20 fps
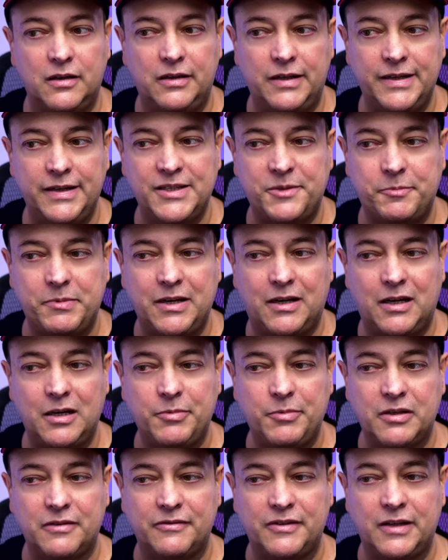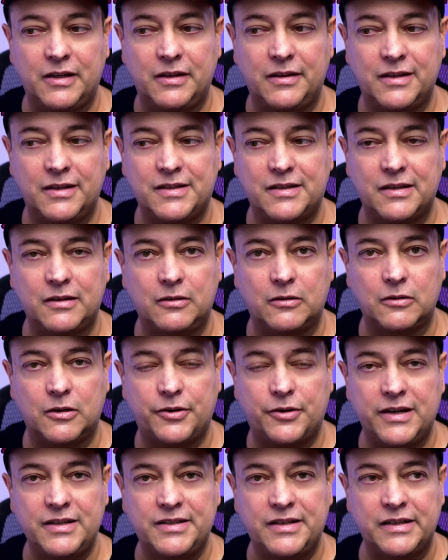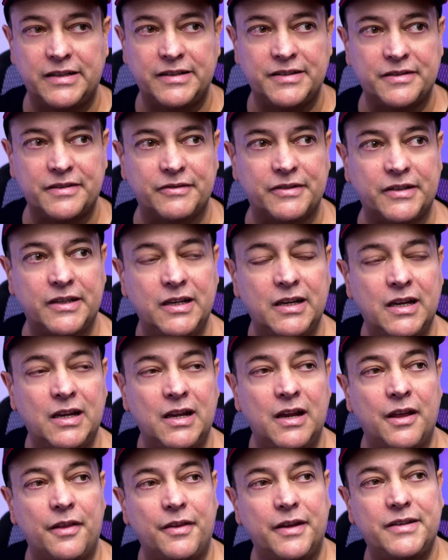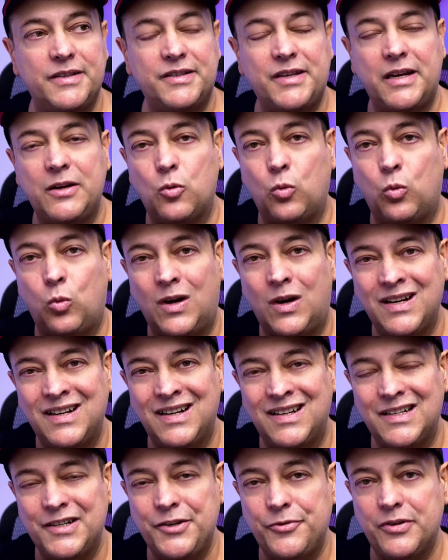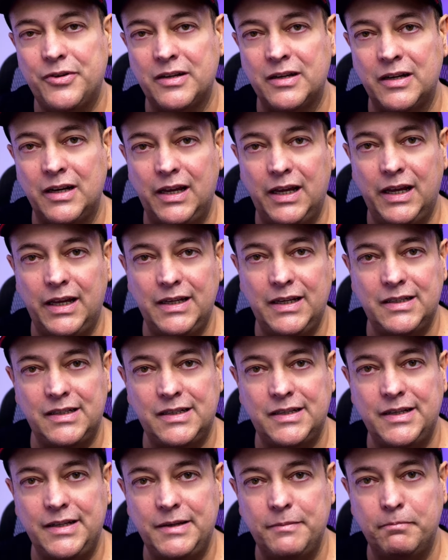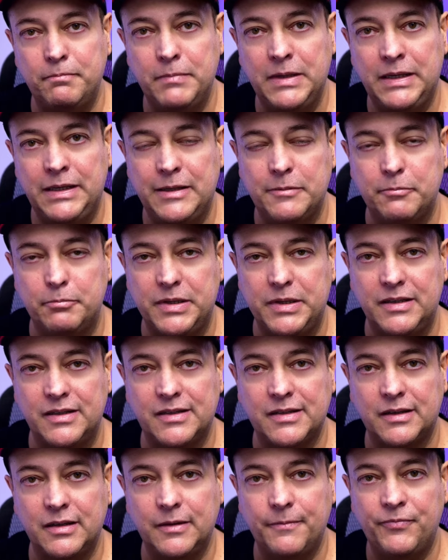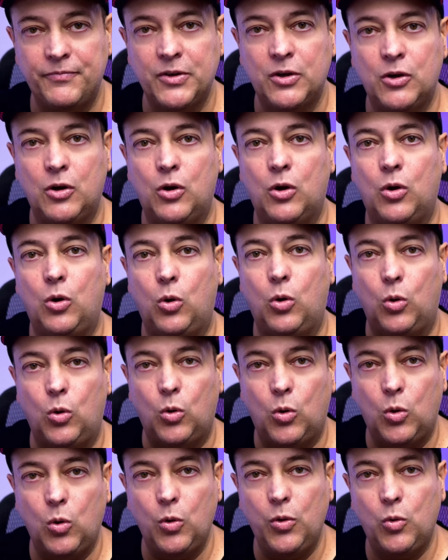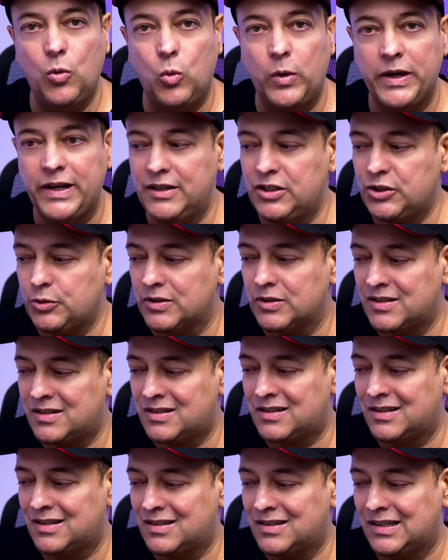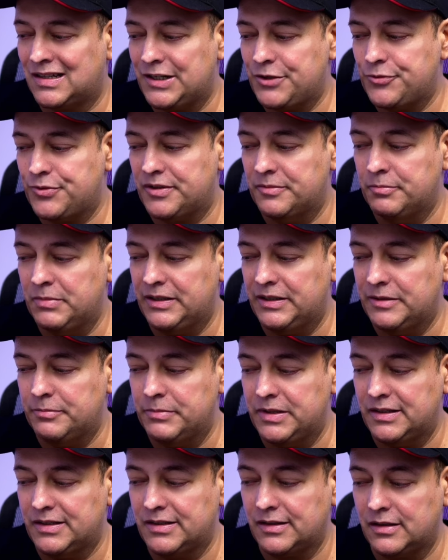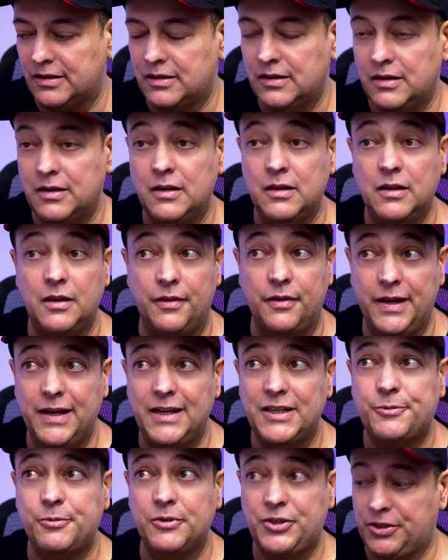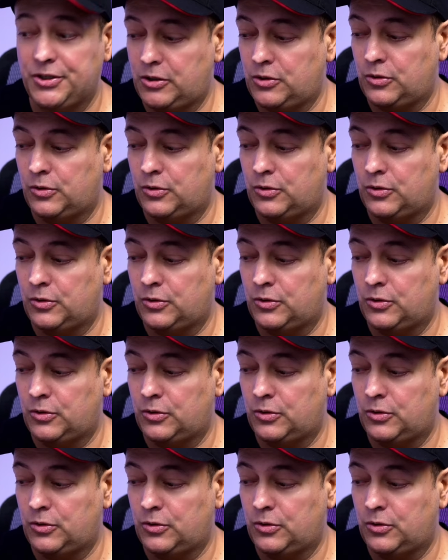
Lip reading: lens behind me over here. That's a little crazy lens over there. That is a 180 millimeter all the way to a 600 millimeter. That's what